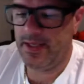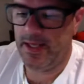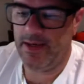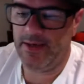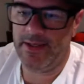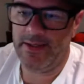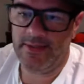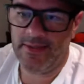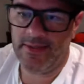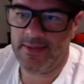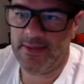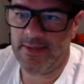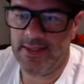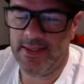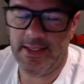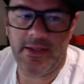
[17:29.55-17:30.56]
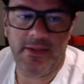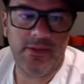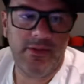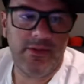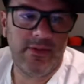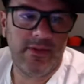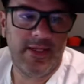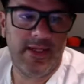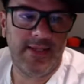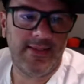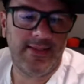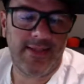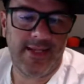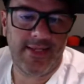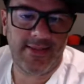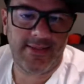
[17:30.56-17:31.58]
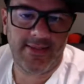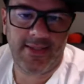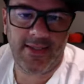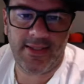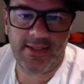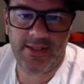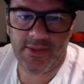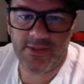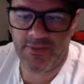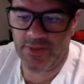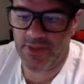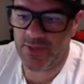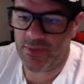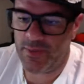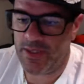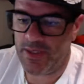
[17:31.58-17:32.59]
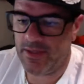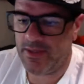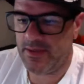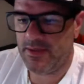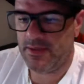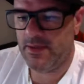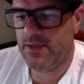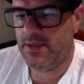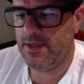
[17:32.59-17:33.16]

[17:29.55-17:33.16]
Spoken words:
Aries, Leo, and Sagittarius for this week,